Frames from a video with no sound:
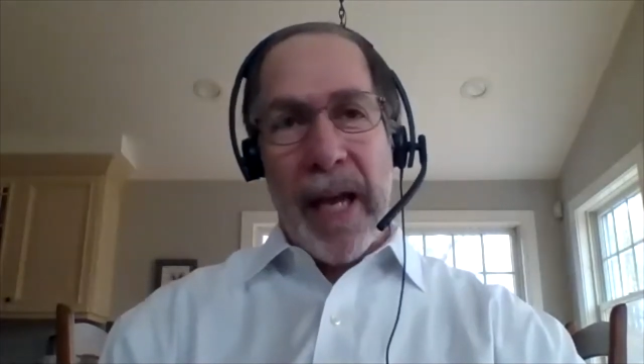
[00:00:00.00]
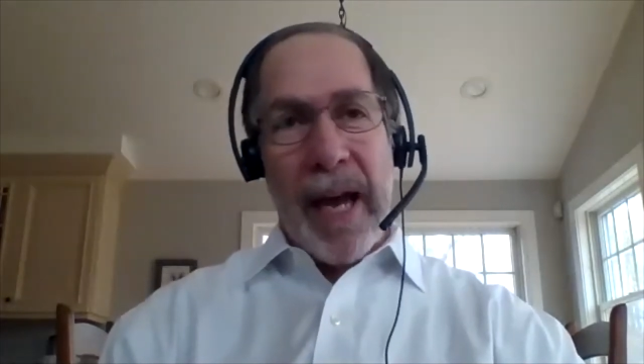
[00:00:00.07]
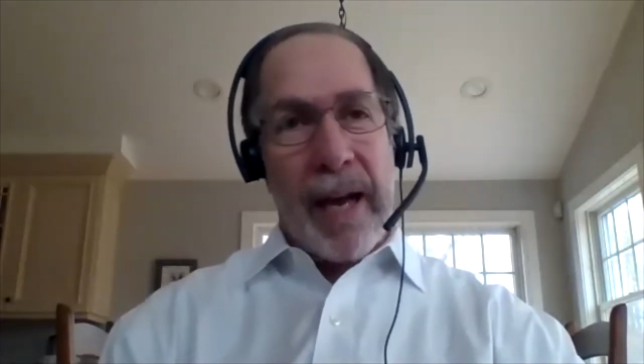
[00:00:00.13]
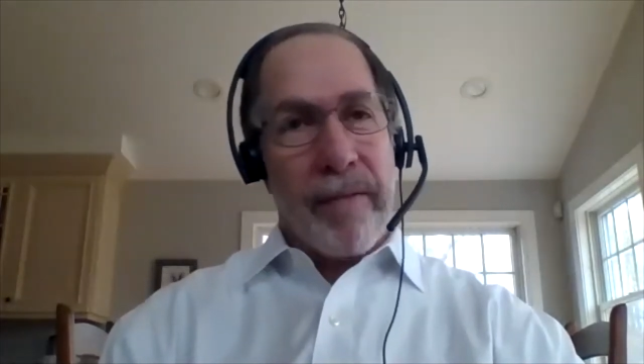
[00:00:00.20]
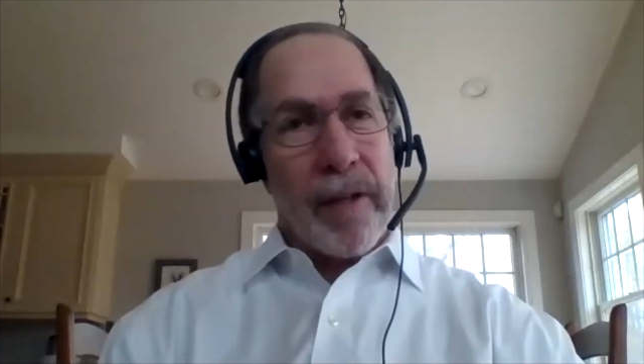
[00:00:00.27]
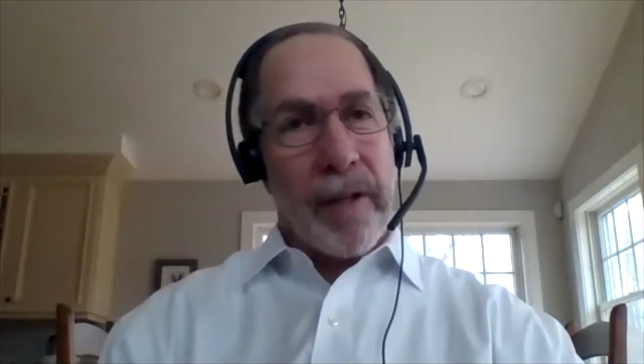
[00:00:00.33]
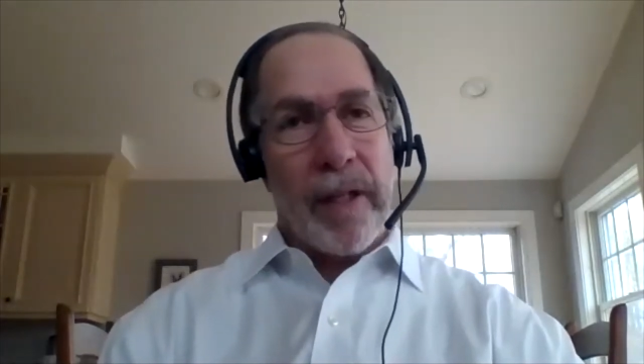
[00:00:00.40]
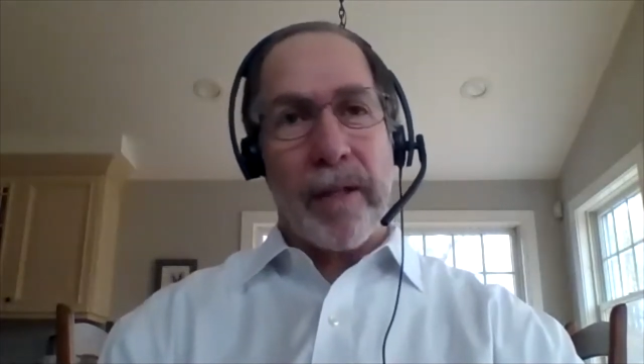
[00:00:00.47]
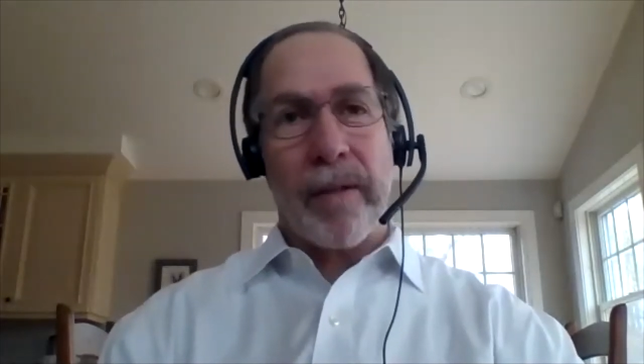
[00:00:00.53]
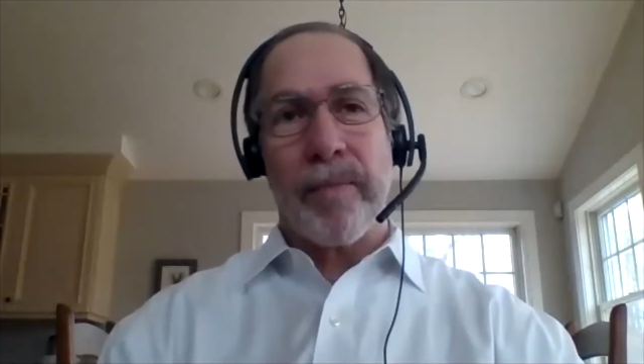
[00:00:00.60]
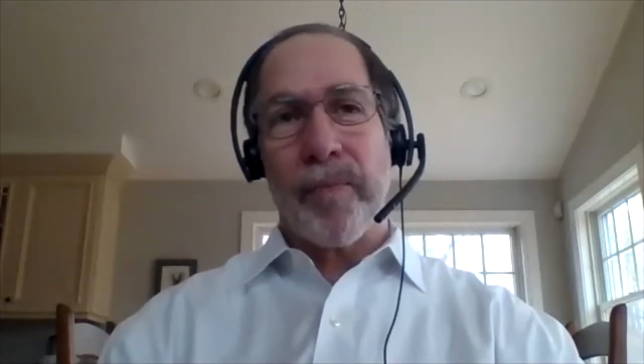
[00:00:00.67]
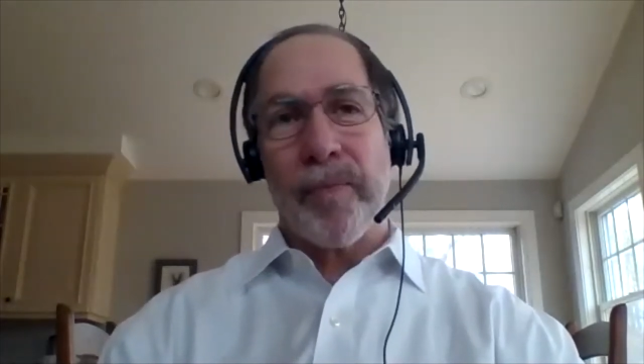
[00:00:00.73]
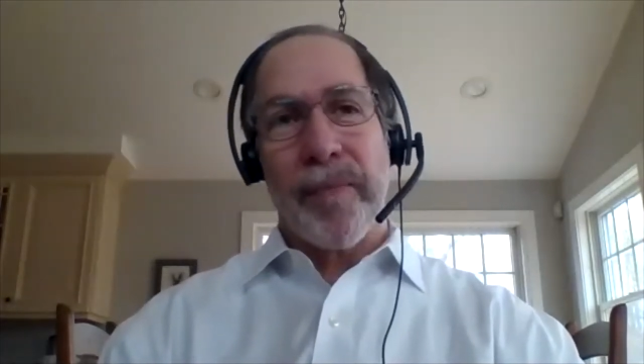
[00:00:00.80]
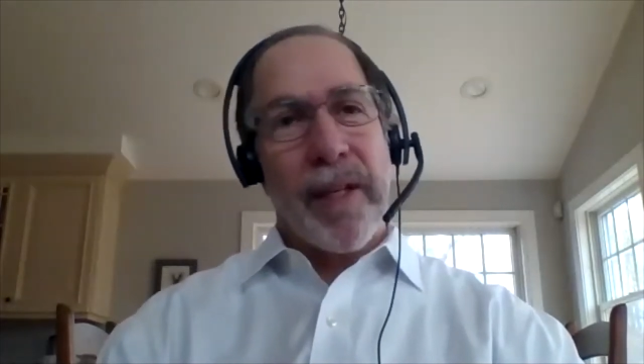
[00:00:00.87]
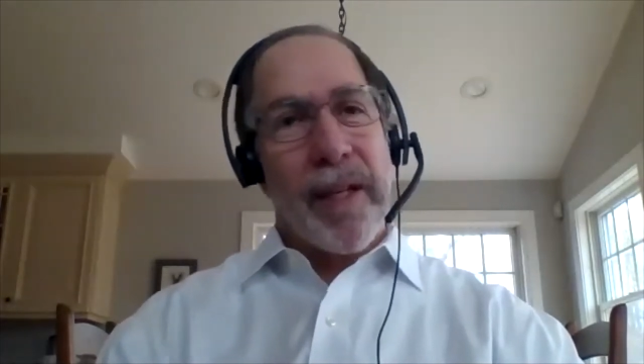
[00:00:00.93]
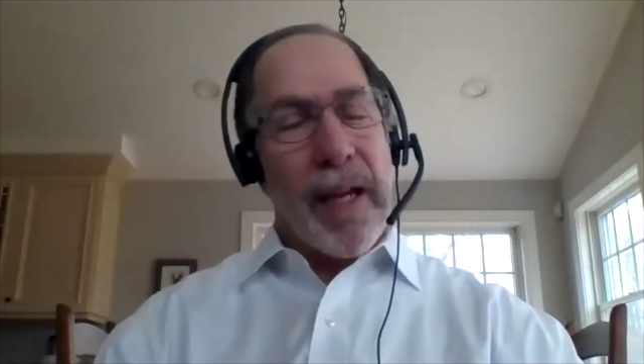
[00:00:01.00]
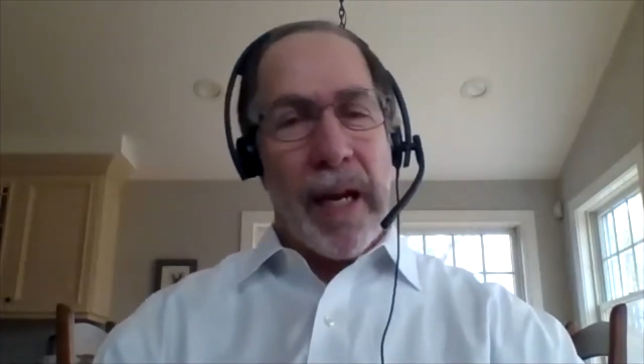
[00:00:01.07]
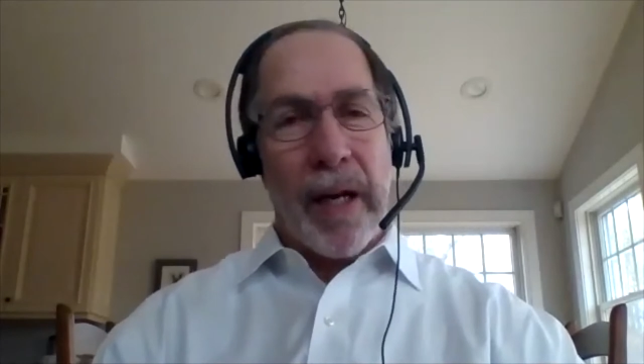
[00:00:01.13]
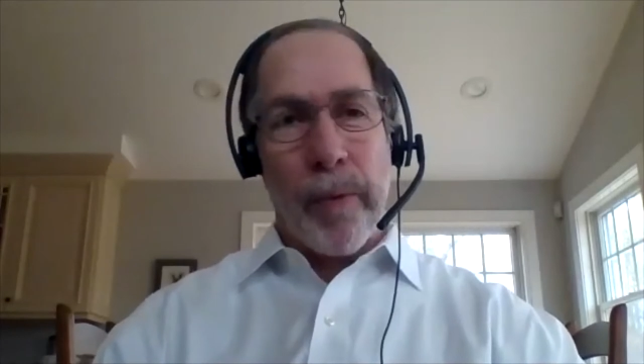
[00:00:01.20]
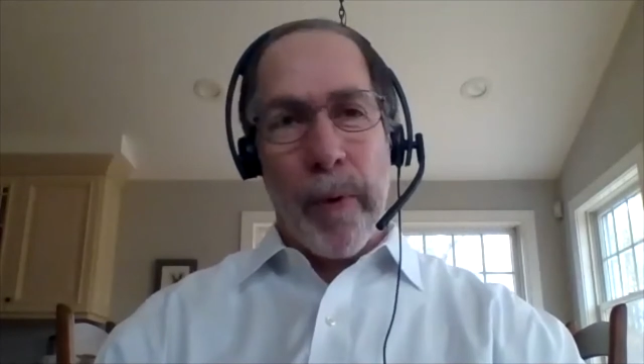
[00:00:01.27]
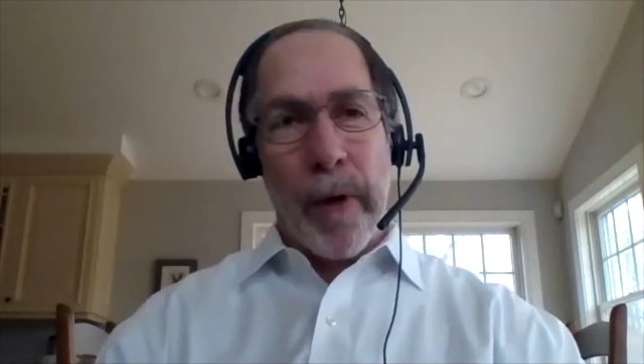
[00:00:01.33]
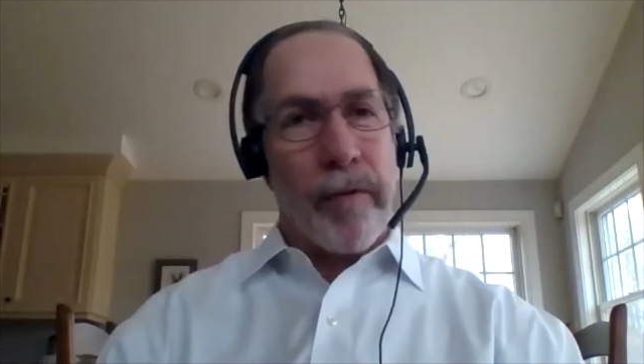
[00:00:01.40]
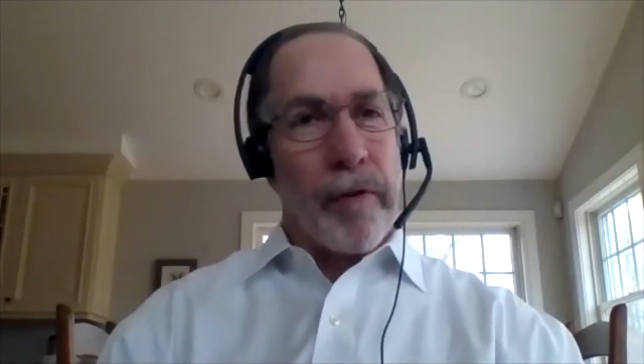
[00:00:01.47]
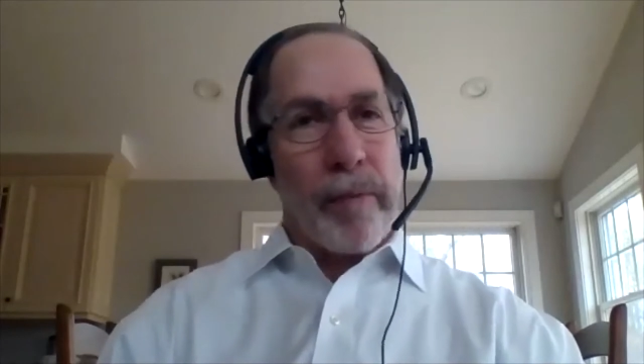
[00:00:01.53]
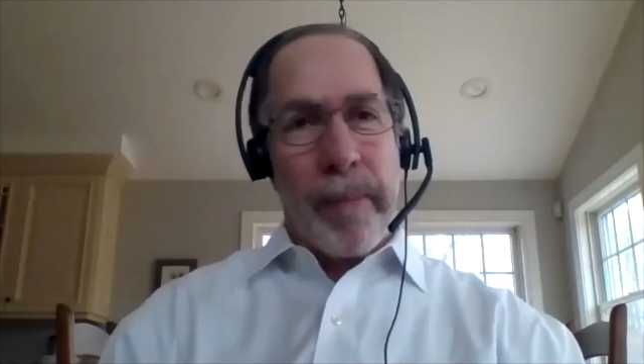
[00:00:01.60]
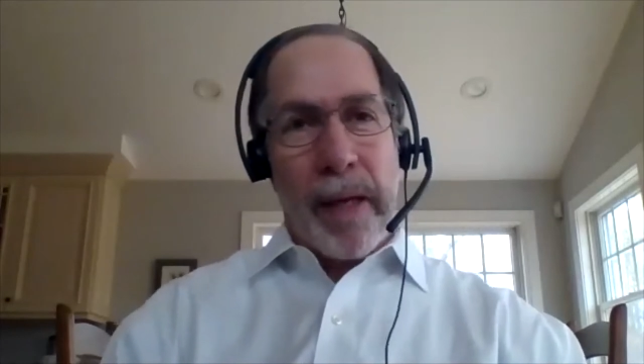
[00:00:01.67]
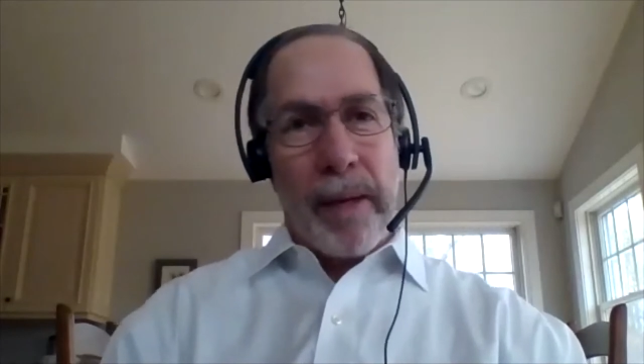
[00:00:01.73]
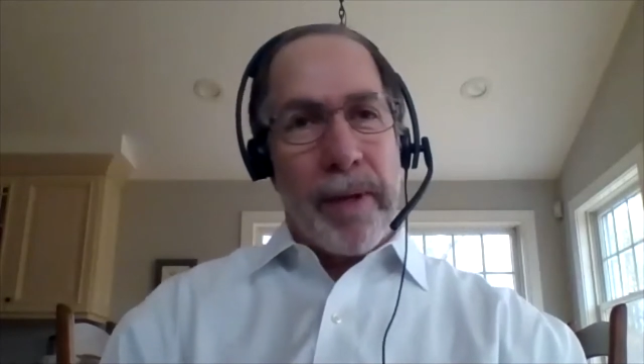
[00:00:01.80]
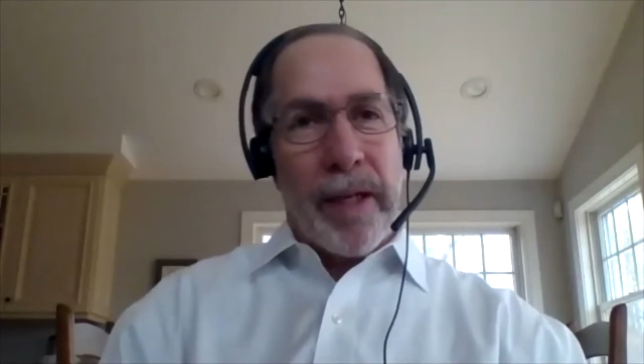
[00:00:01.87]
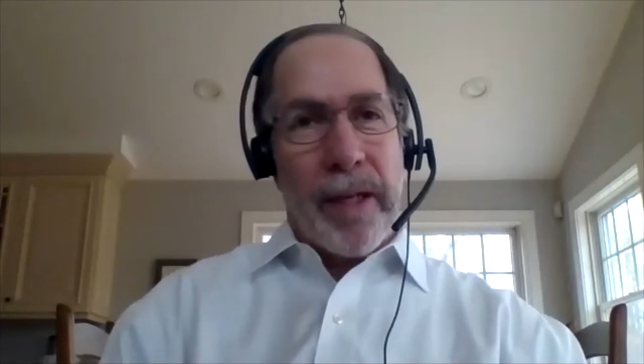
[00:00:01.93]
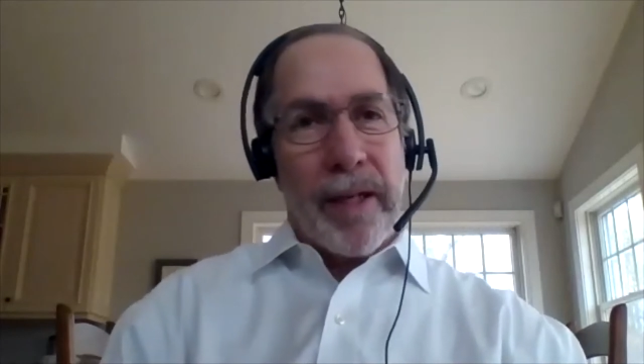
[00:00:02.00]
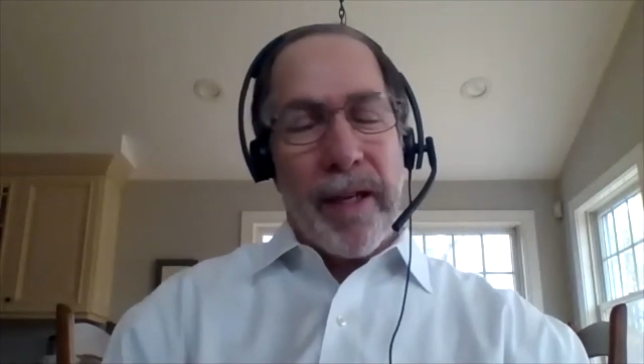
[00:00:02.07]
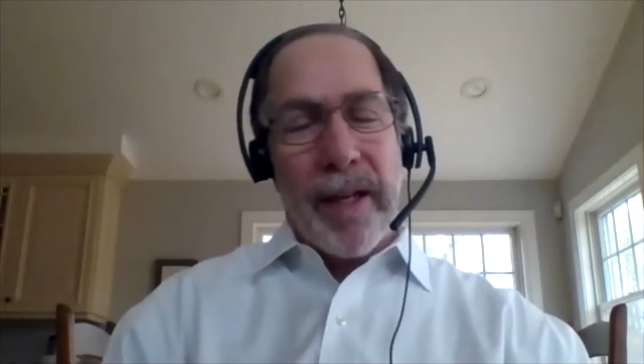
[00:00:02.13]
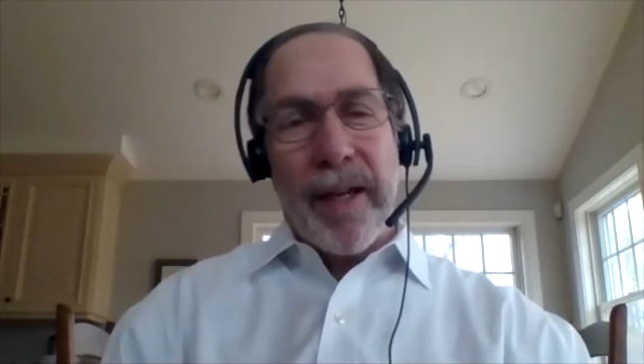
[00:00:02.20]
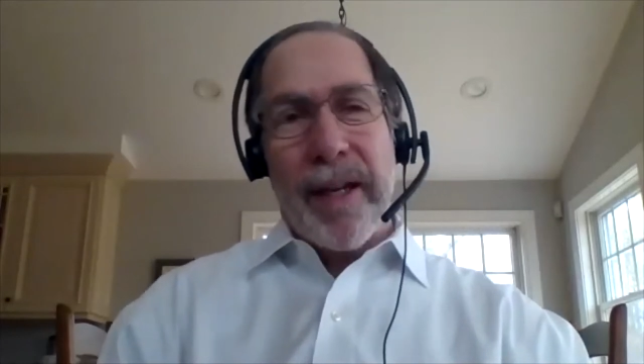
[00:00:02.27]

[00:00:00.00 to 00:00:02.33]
having anywhere from maybe